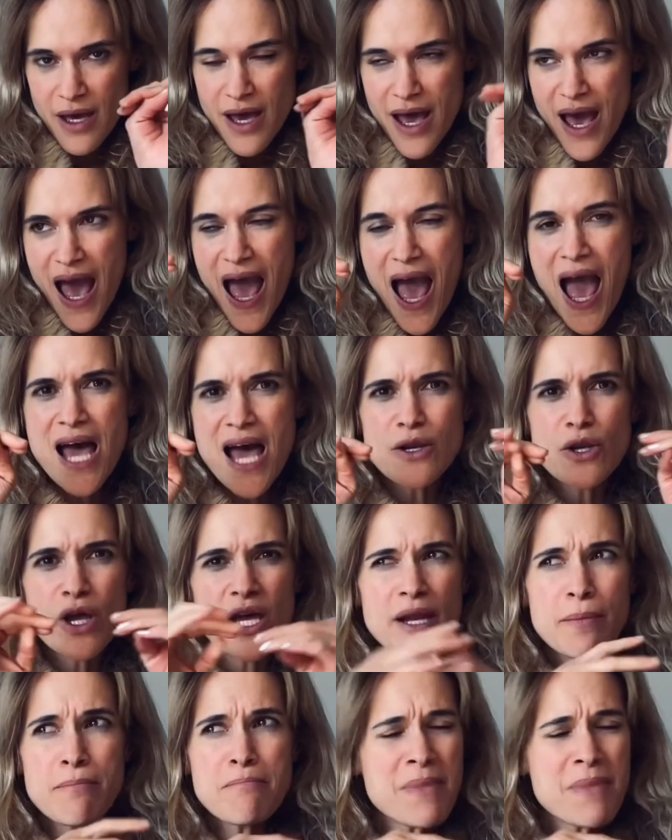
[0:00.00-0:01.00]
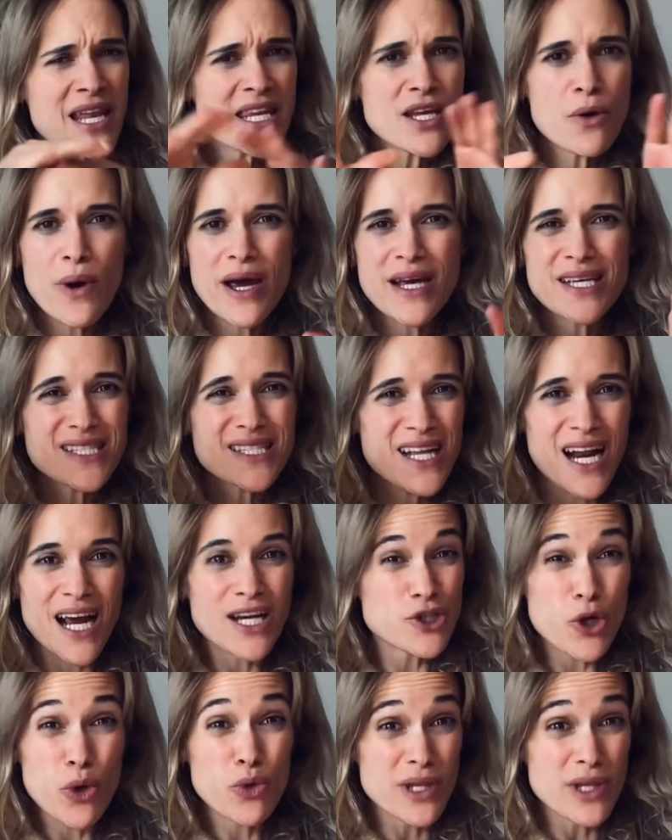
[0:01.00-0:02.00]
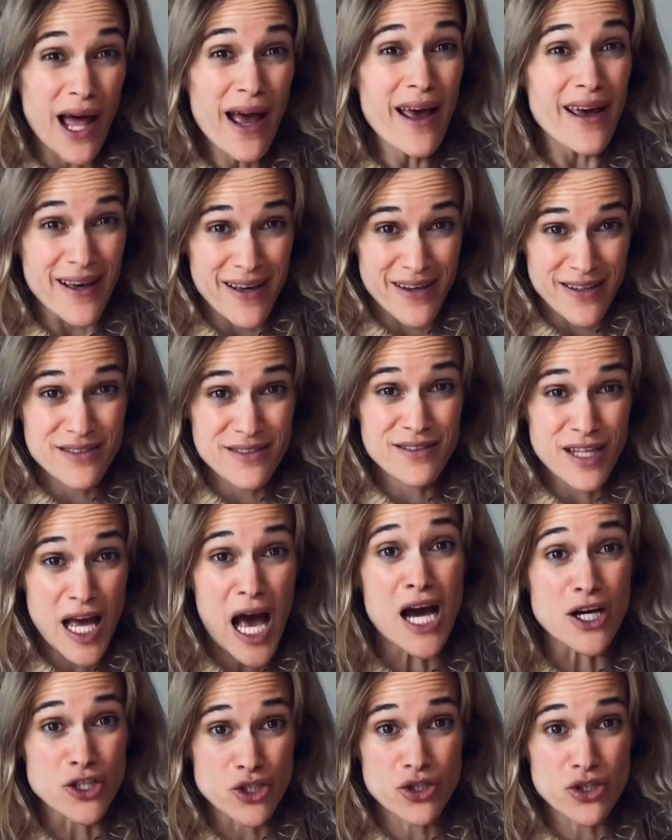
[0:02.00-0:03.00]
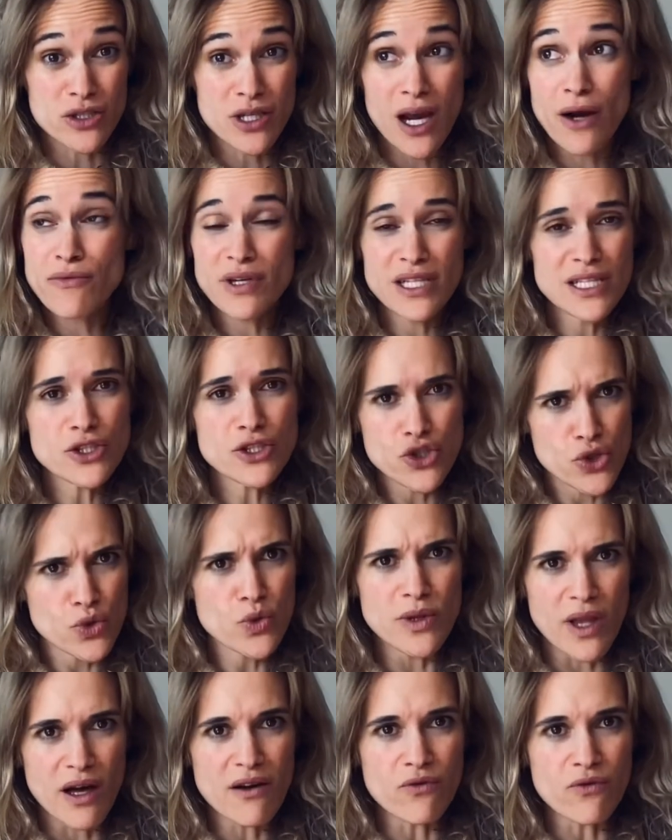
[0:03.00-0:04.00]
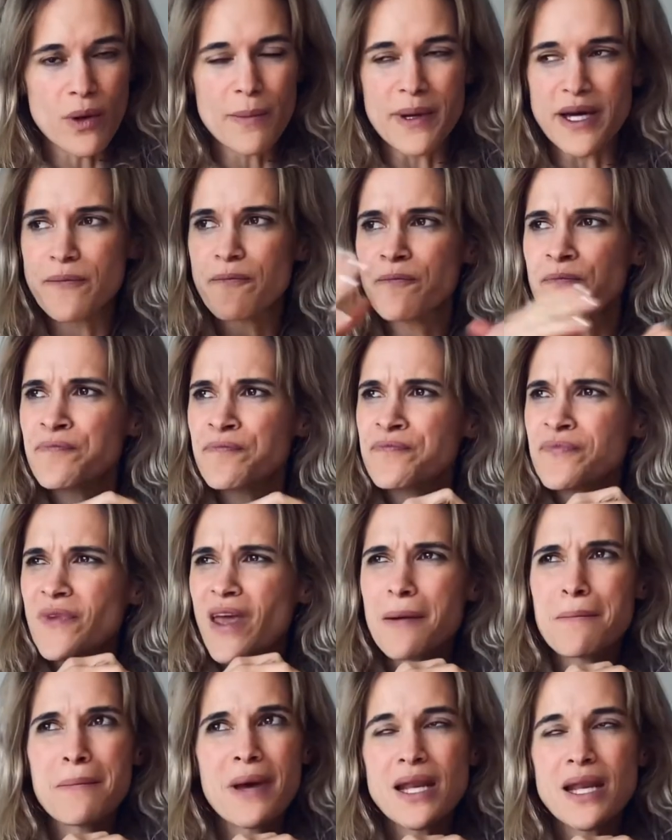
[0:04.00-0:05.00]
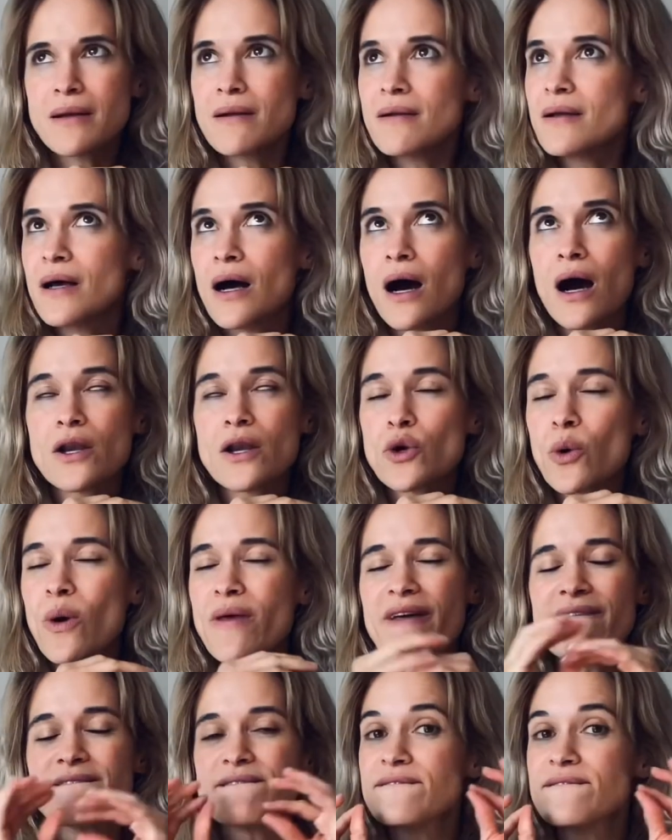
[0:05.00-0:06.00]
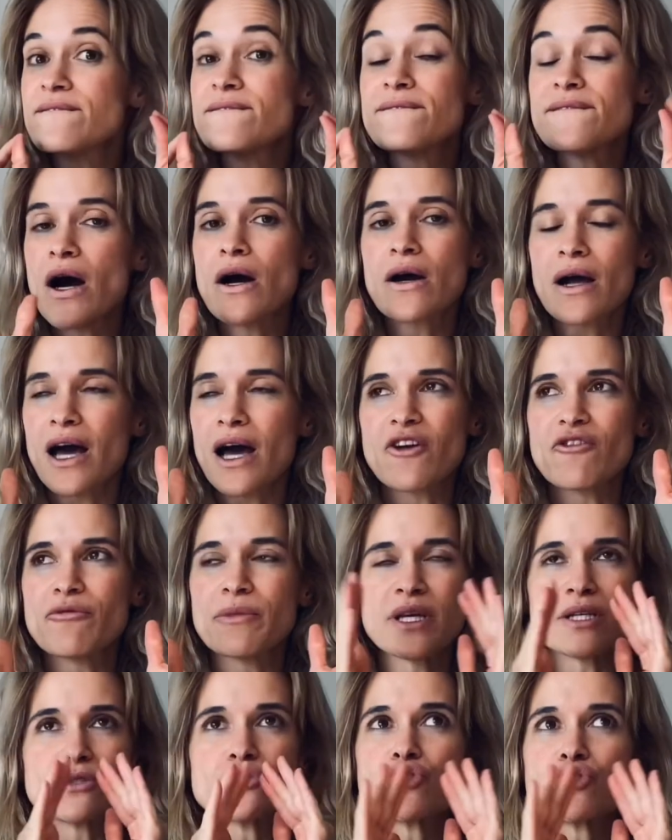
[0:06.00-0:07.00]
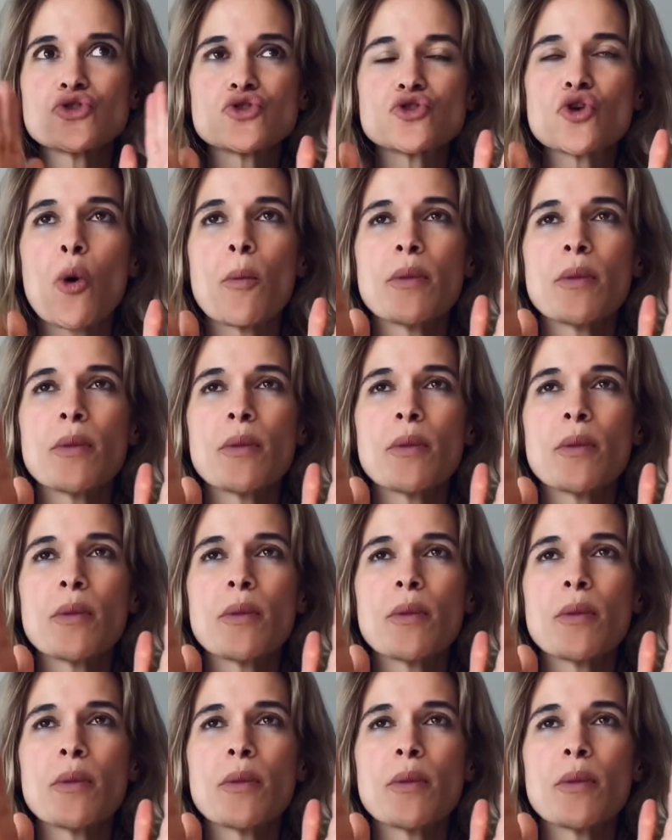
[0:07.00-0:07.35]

And in many ways that I don't like, actually. I really do love women. And men annoy the fuck out of me in so many